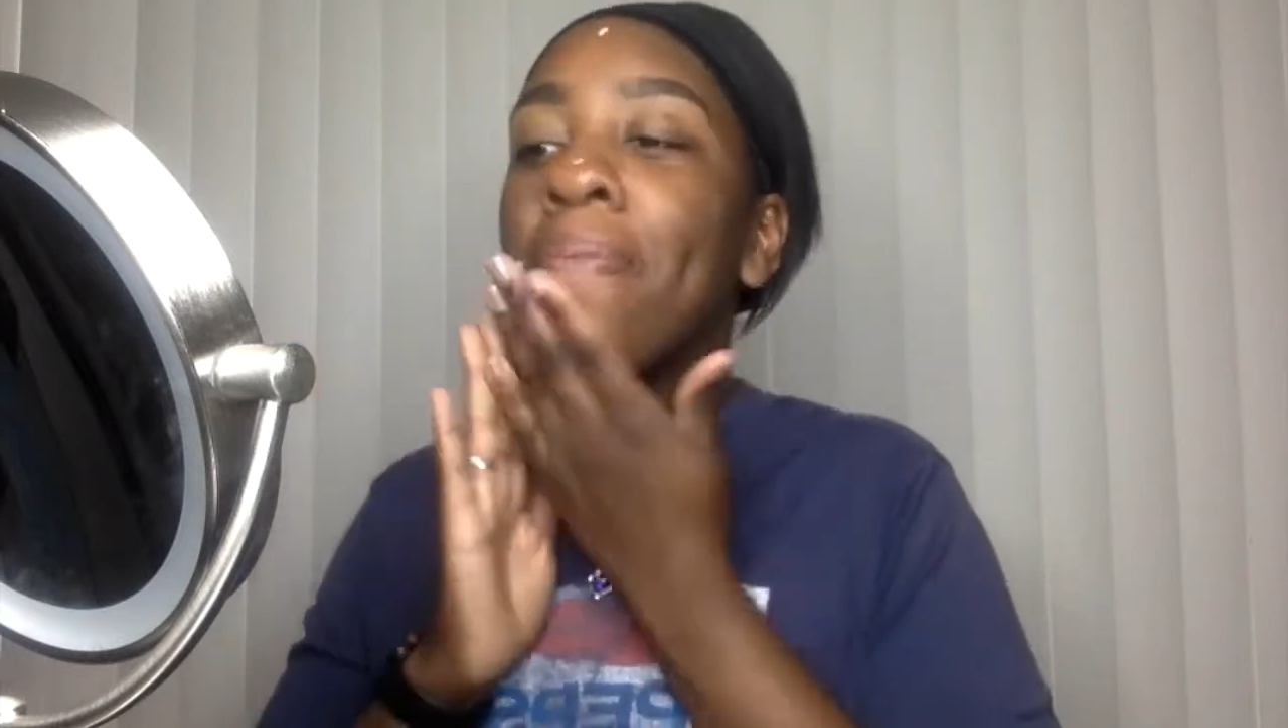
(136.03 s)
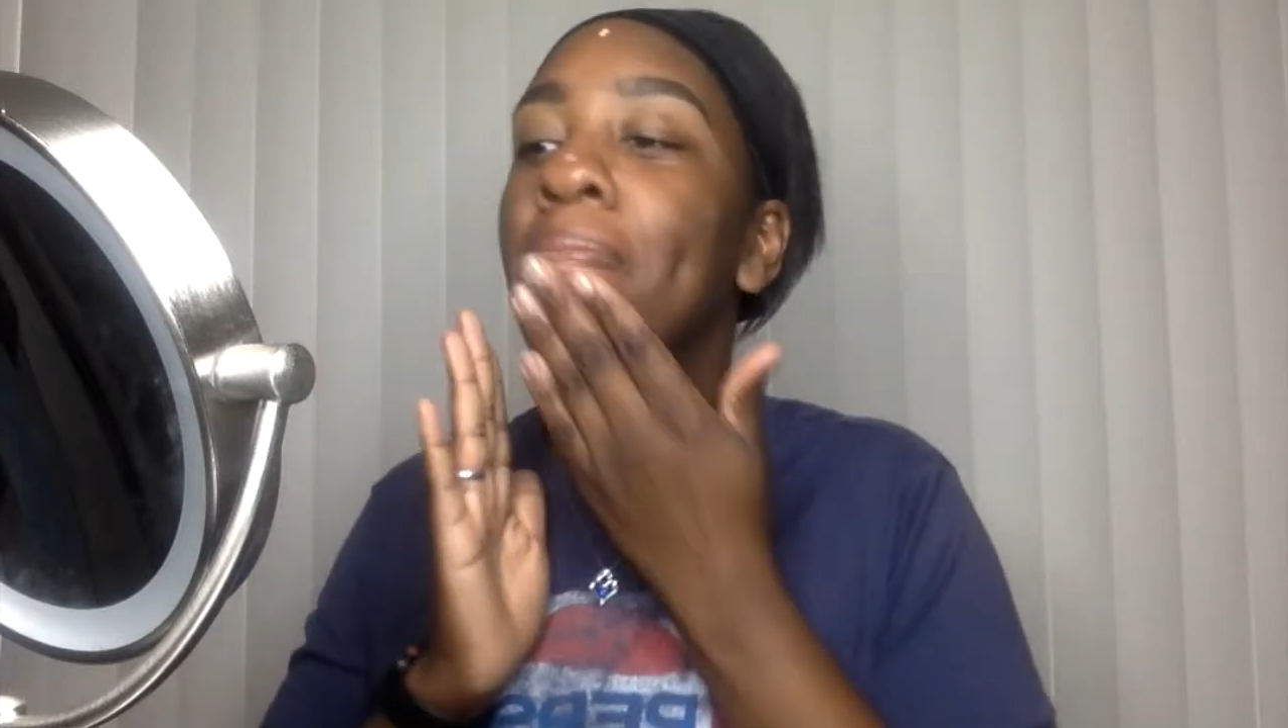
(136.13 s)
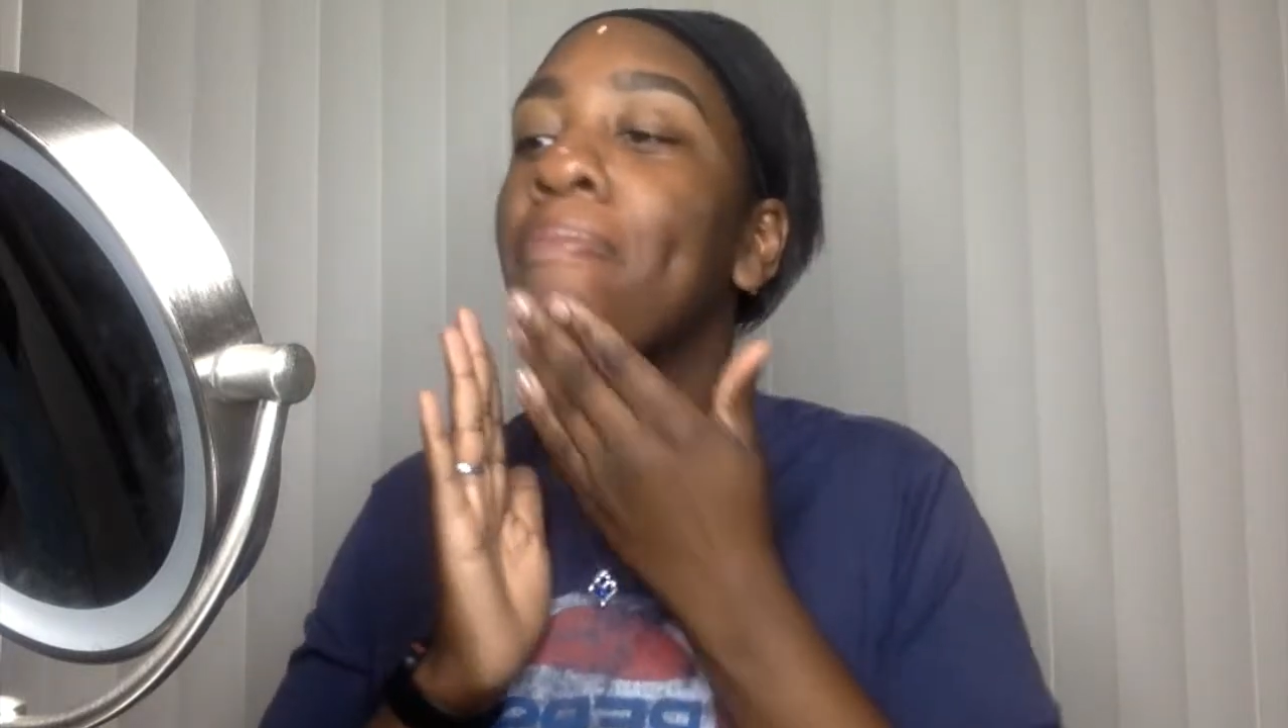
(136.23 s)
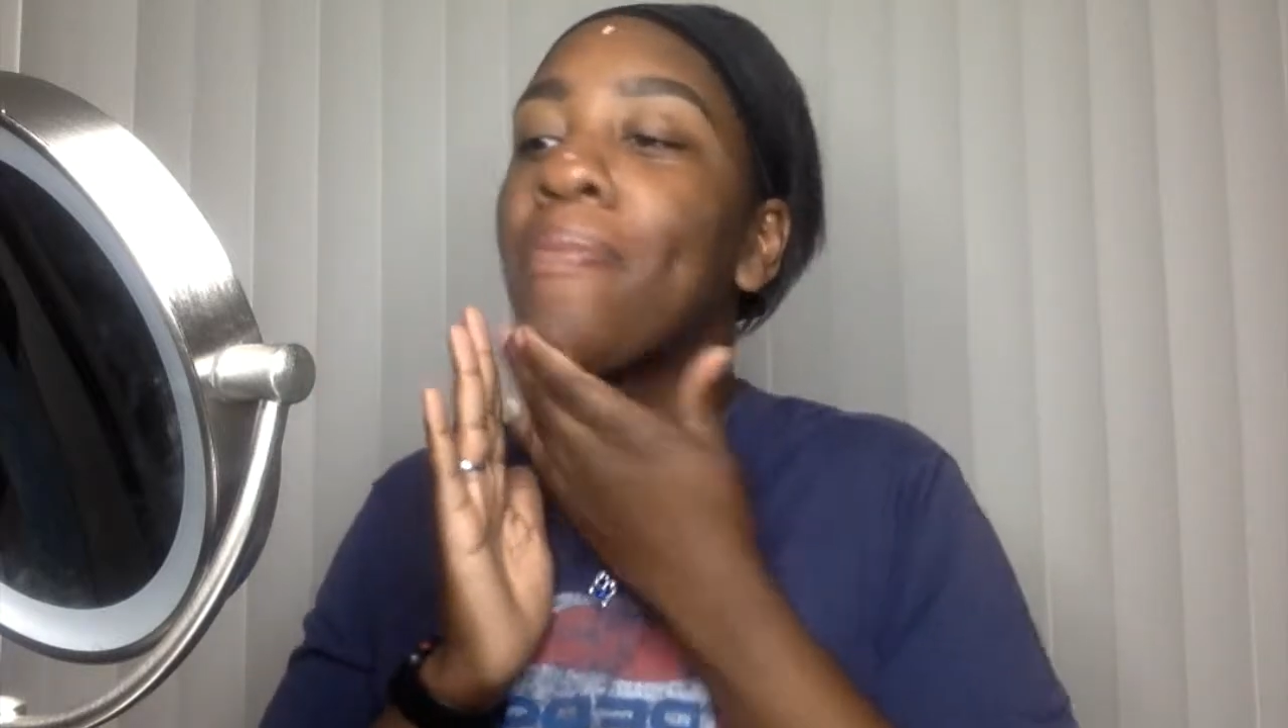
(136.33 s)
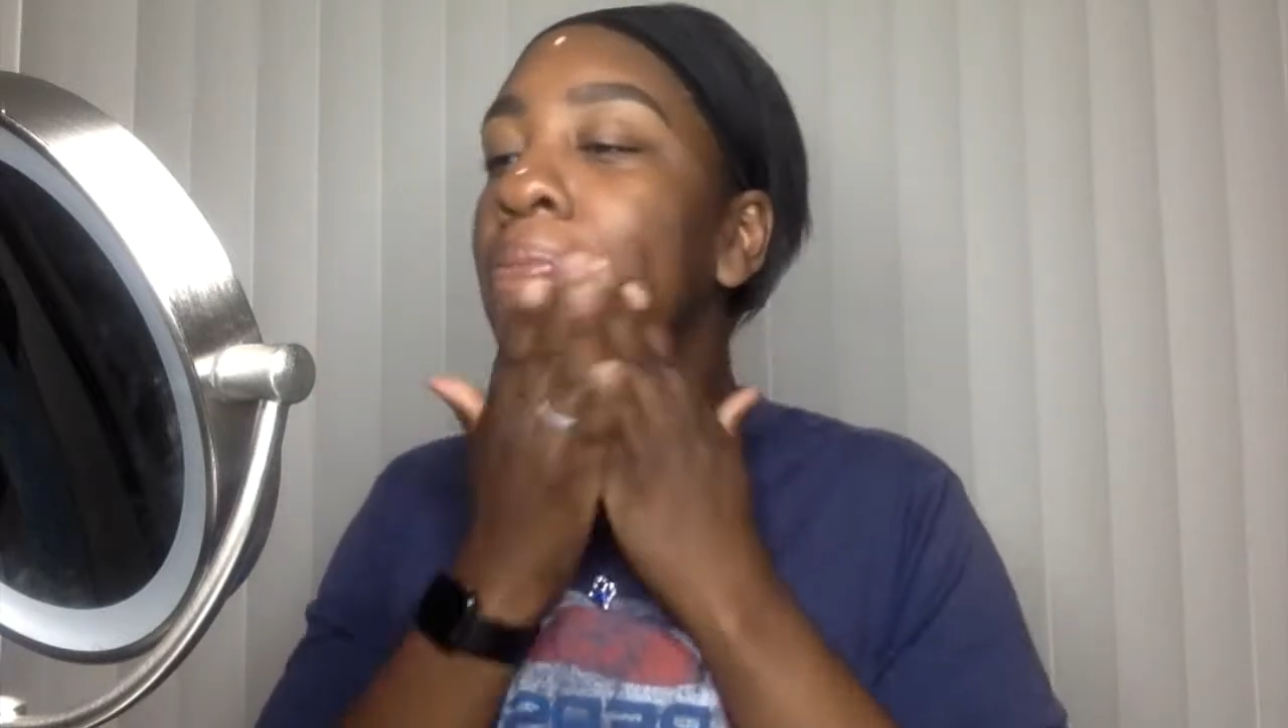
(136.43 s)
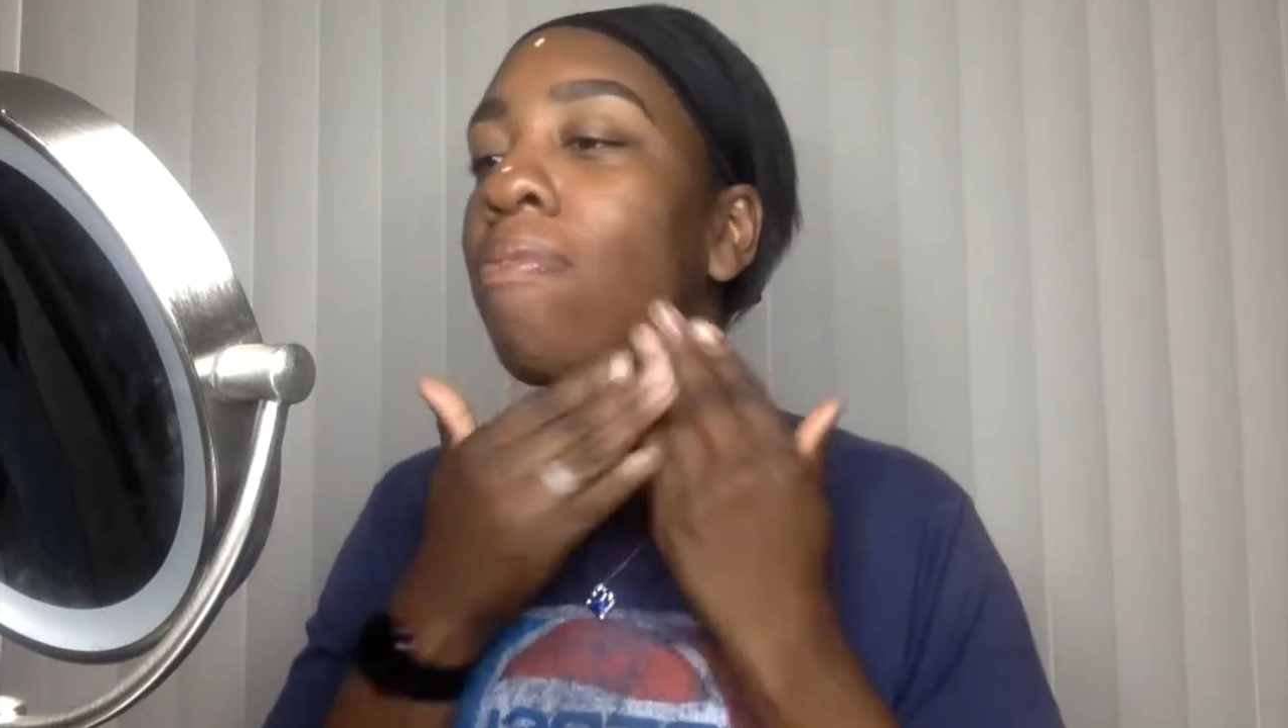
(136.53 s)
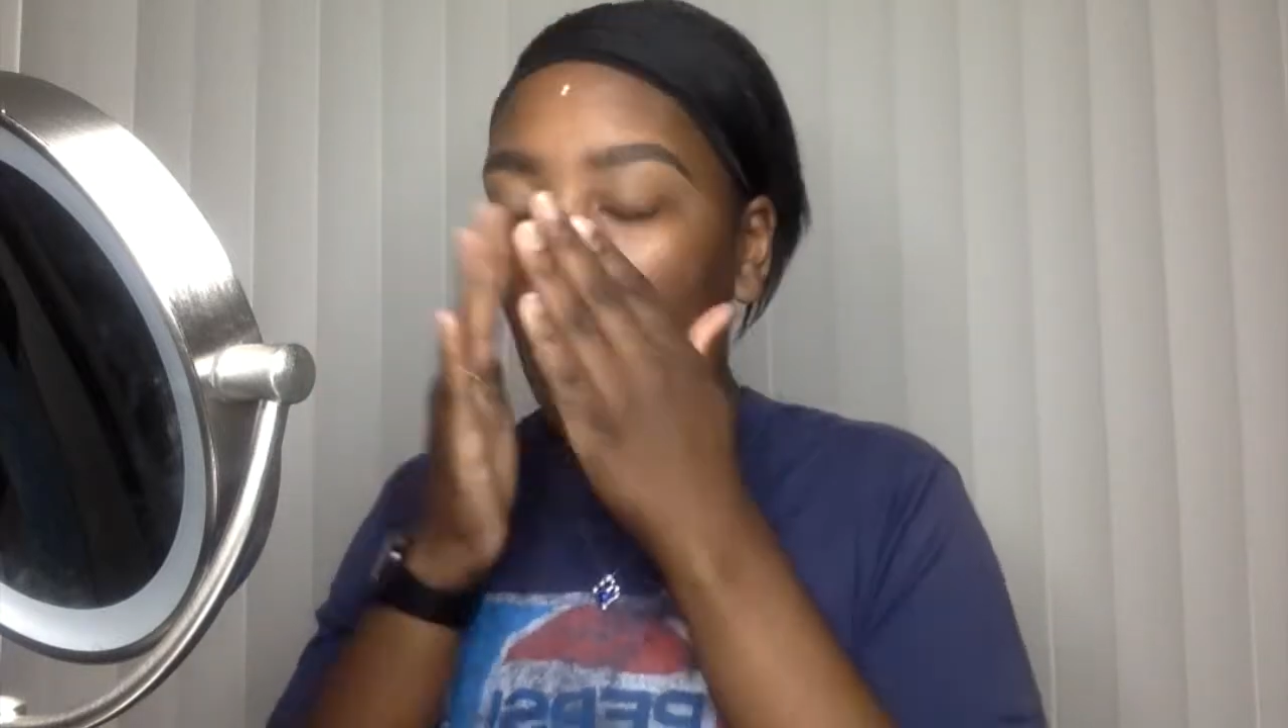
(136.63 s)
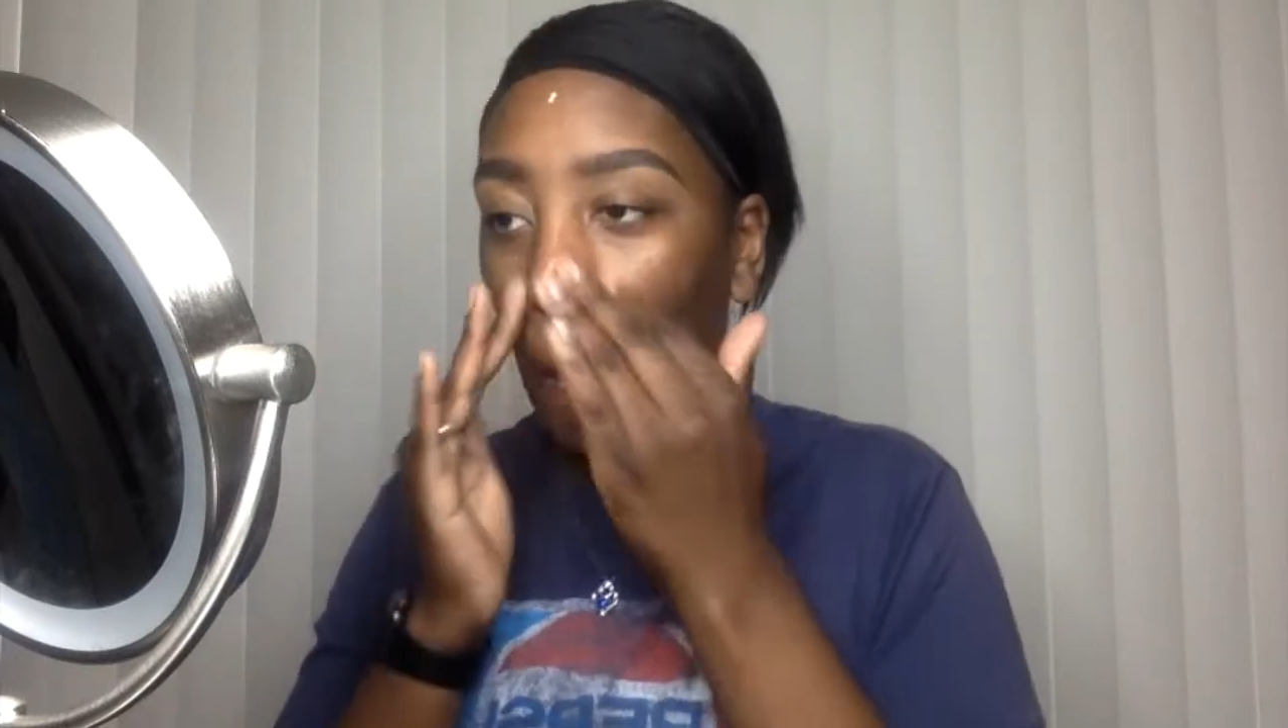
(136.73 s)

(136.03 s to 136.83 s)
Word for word: I have oily